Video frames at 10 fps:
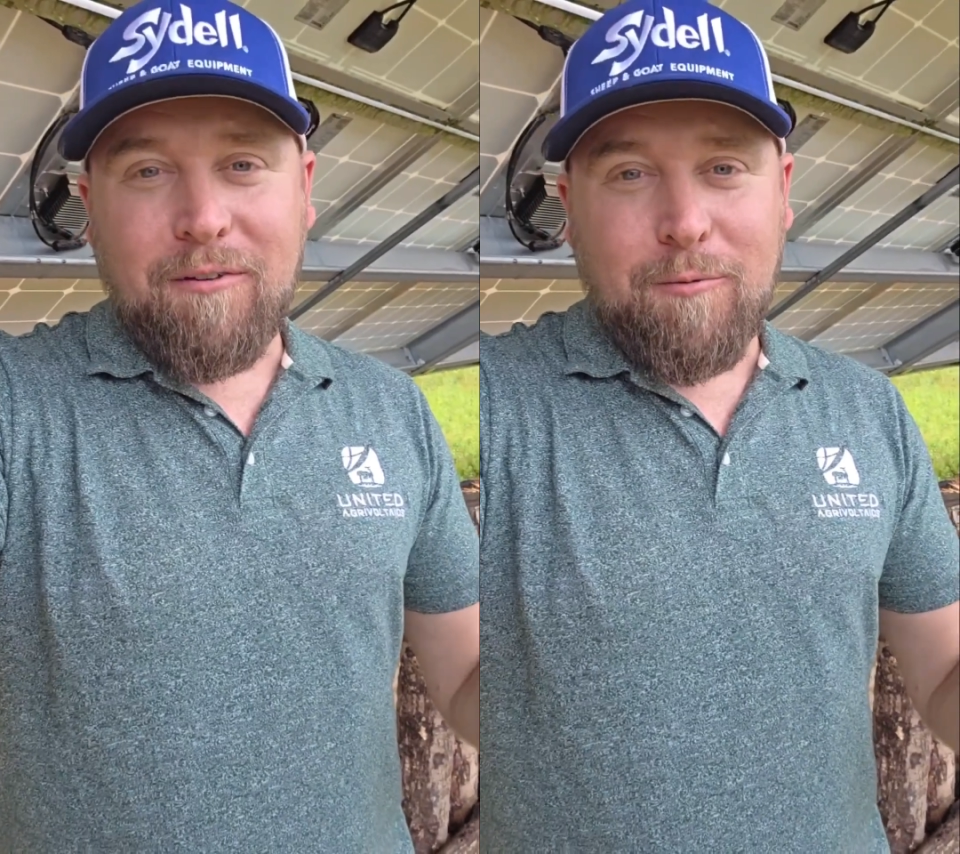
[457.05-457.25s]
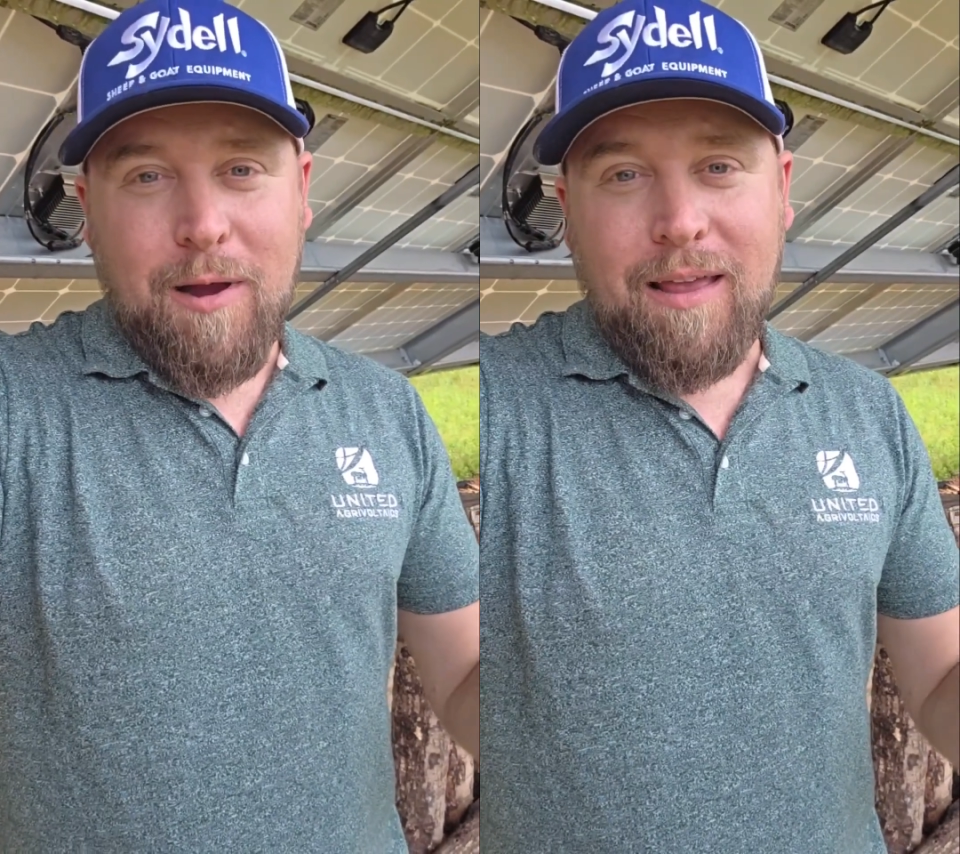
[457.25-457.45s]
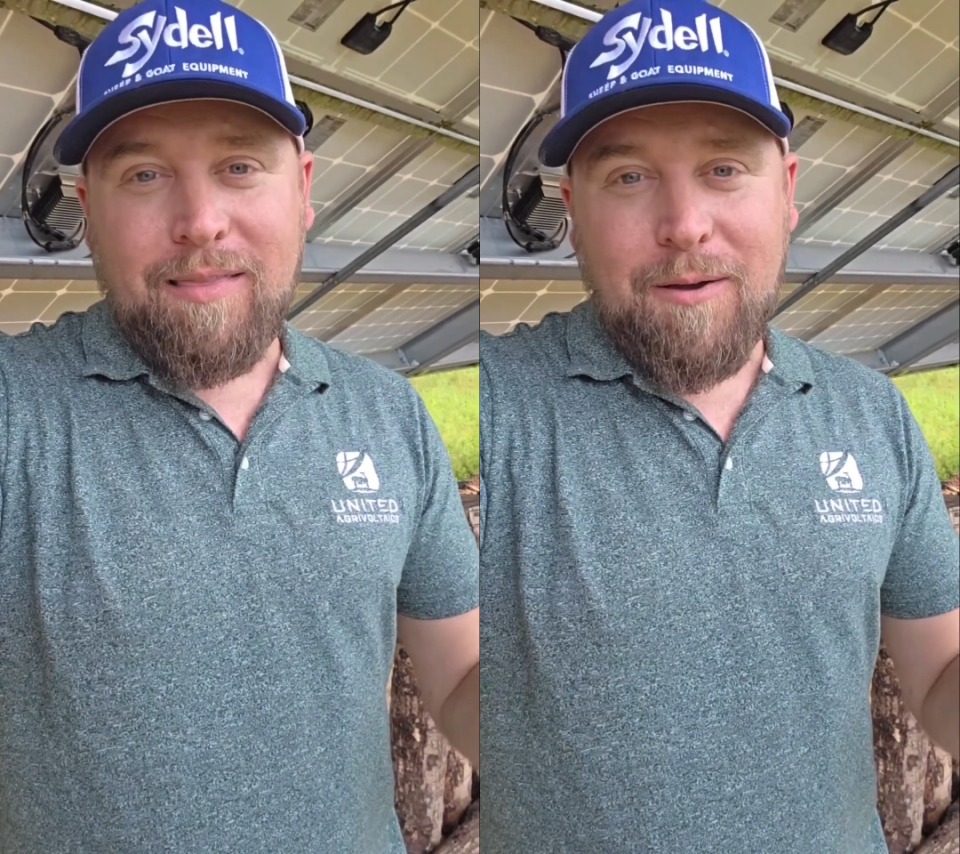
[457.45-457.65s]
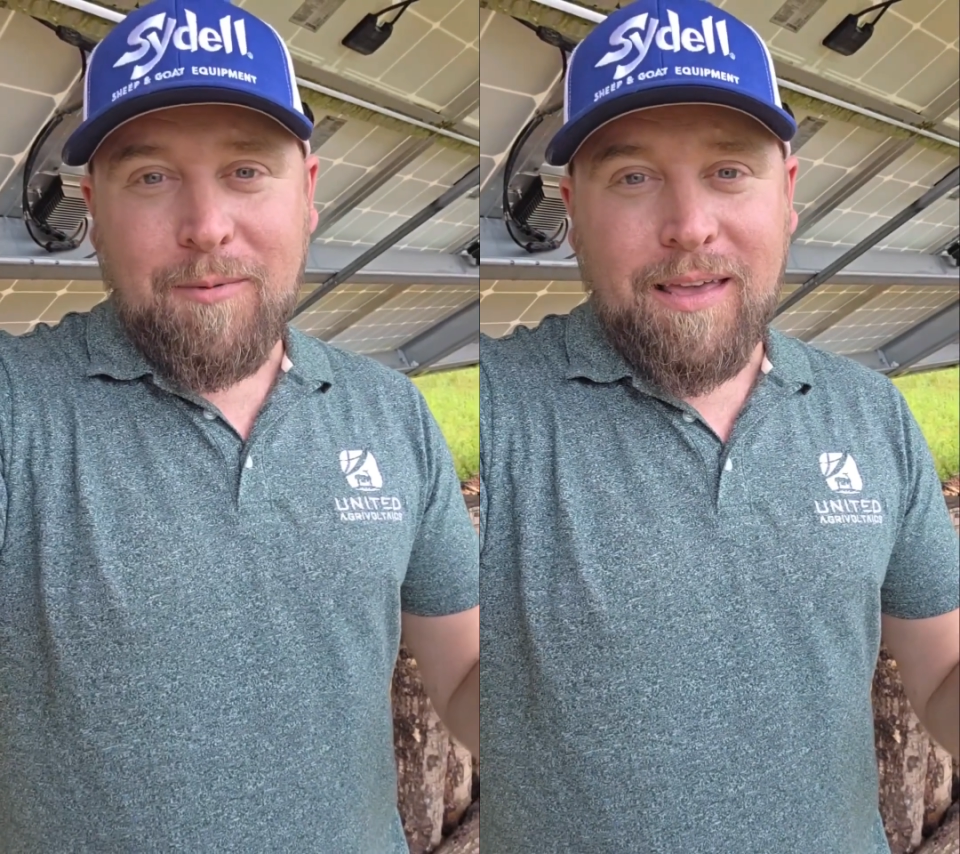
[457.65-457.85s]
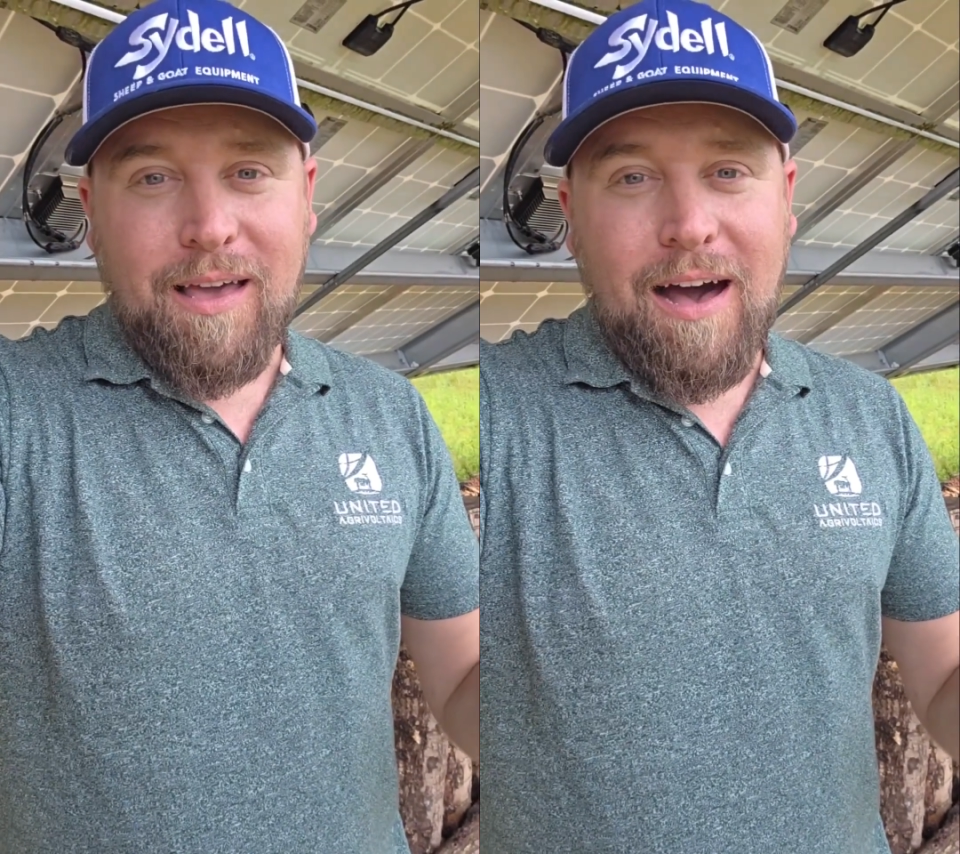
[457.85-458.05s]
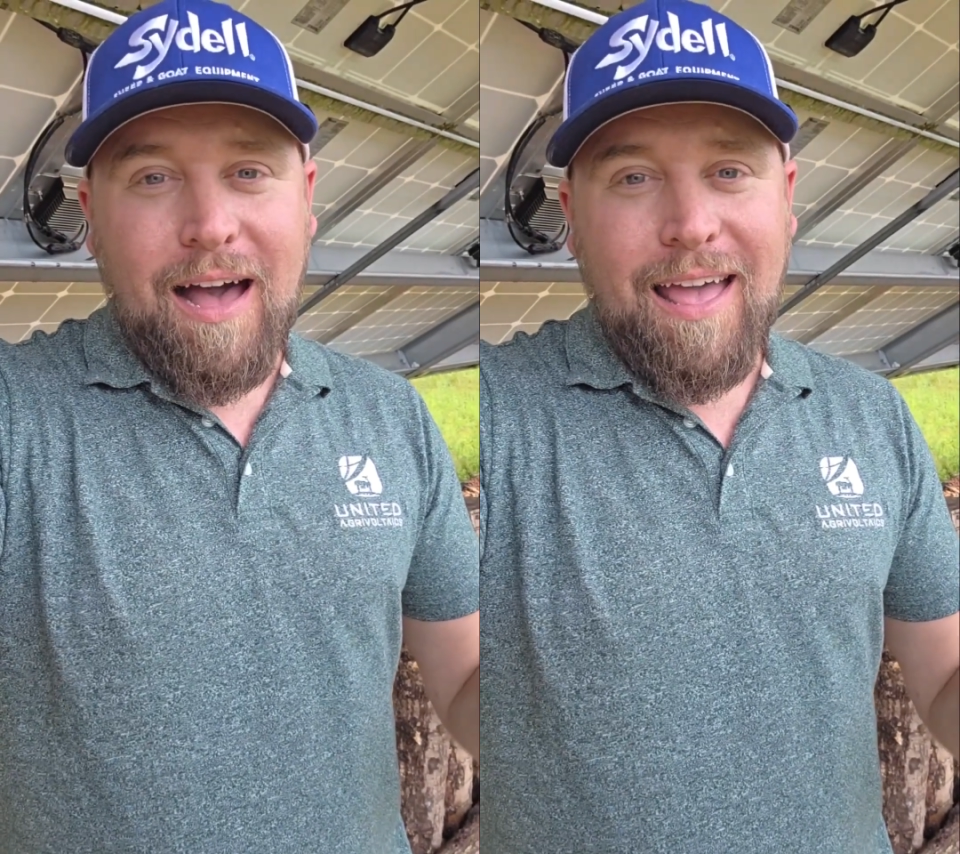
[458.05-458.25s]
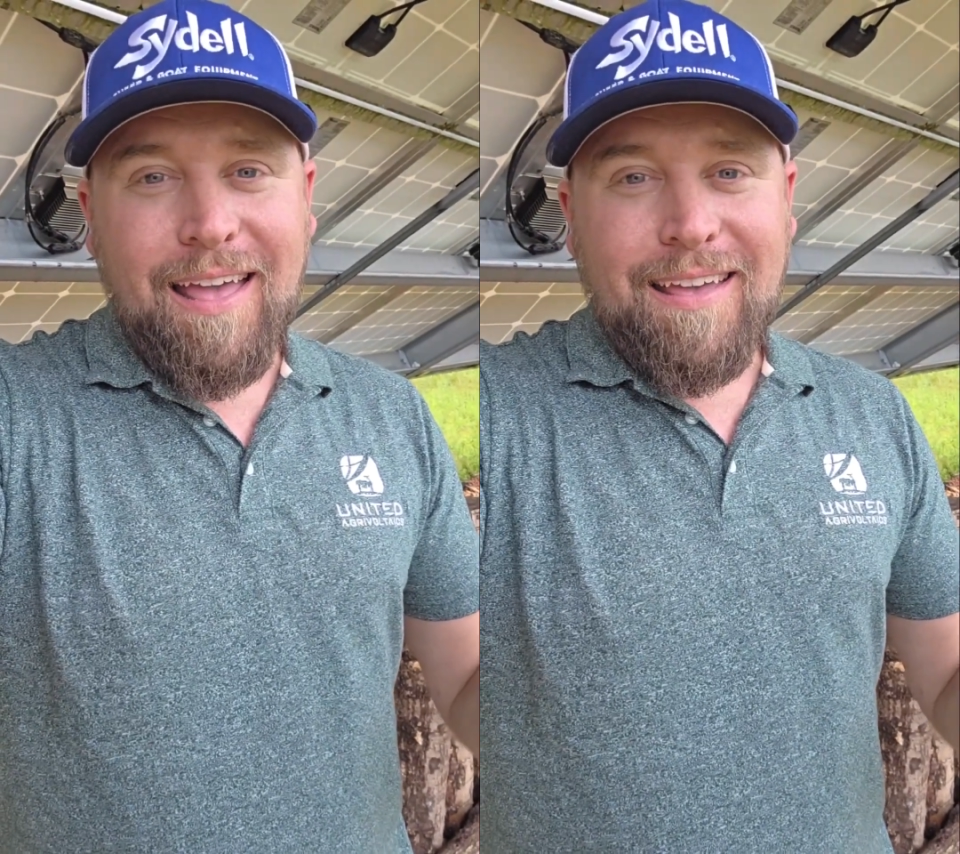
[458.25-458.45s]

of rain that we got